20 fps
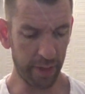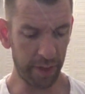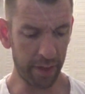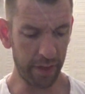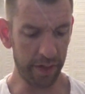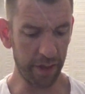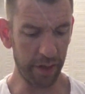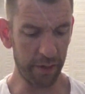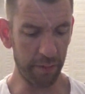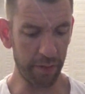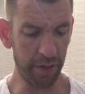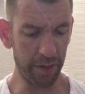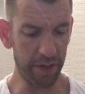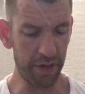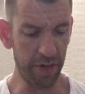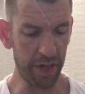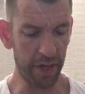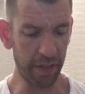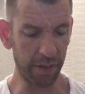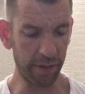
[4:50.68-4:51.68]
It did me a
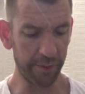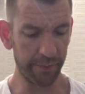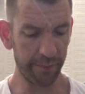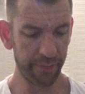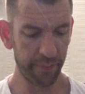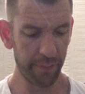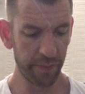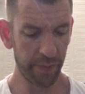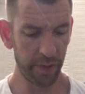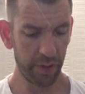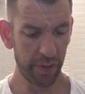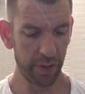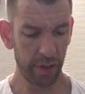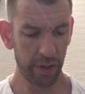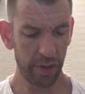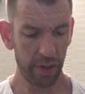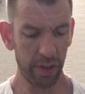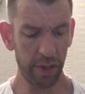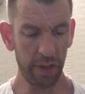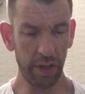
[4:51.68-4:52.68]
deal.
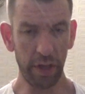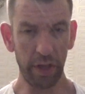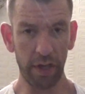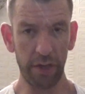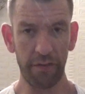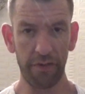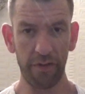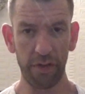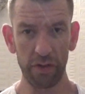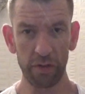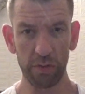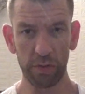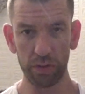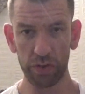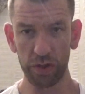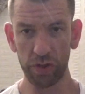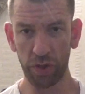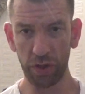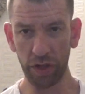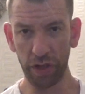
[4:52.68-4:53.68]
First
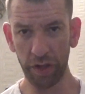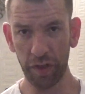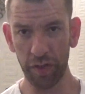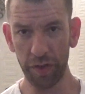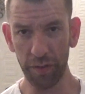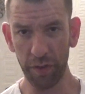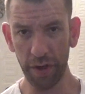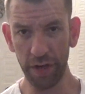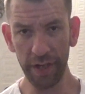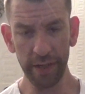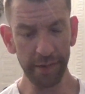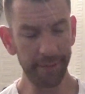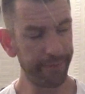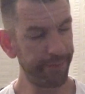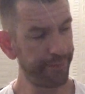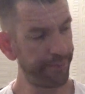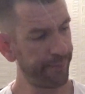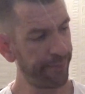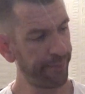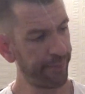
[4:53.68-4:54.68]
one's Sonic 3,
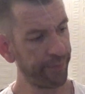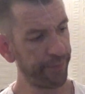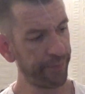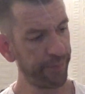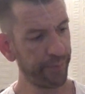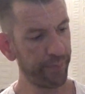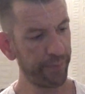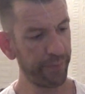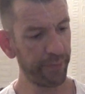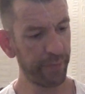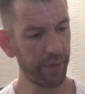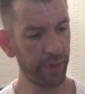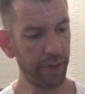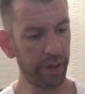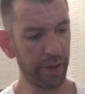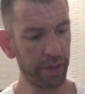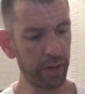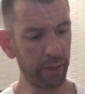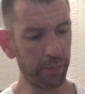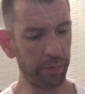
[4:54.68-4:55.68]

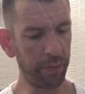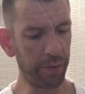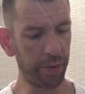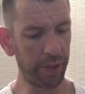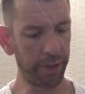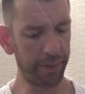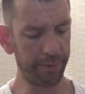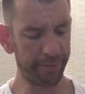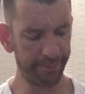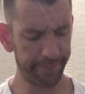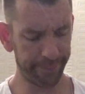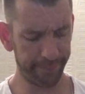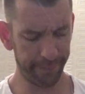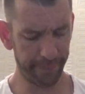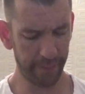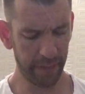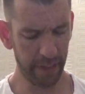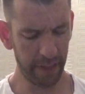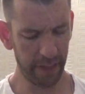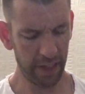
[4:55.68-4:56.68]
complete.
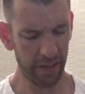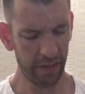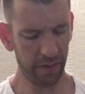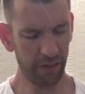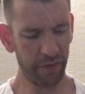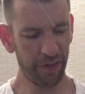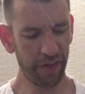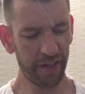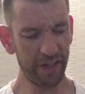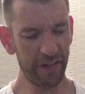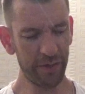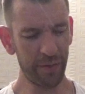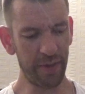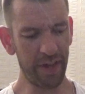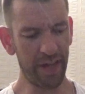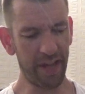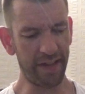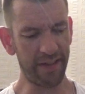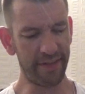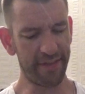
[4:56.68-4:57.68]
The only thing is with
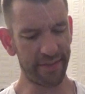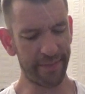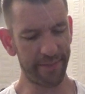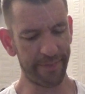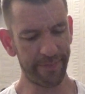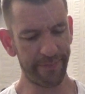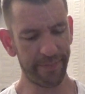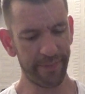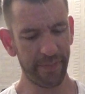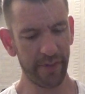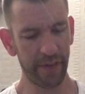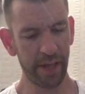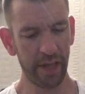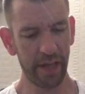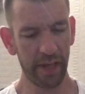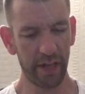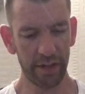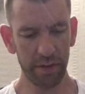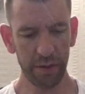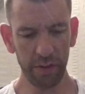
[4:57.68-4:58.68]
this,
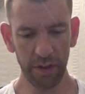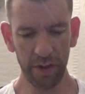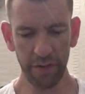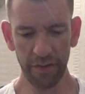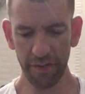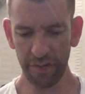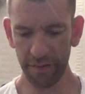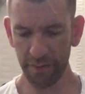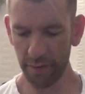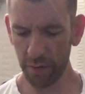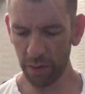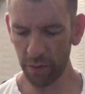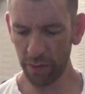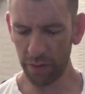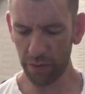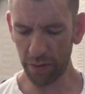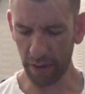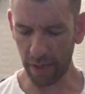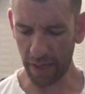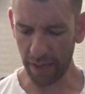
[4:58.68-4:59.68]
don't know if
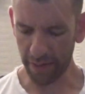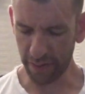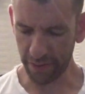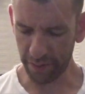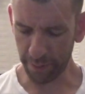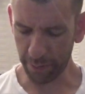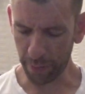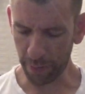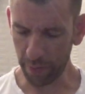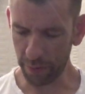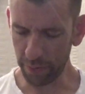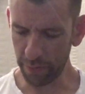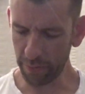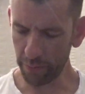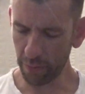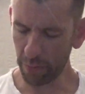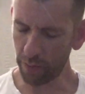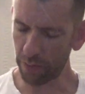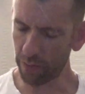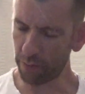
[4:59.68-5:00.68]
others are like this, but
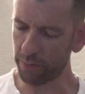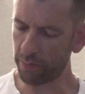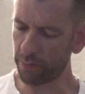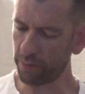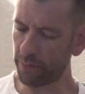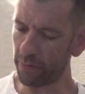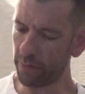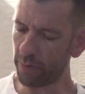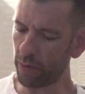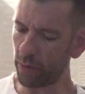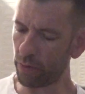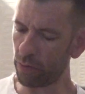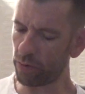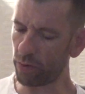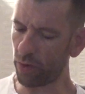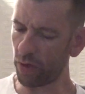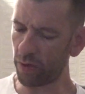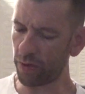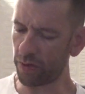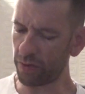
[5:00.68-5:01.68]
others who's
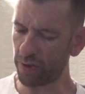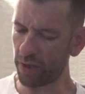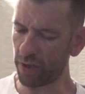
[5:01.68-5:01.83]
got this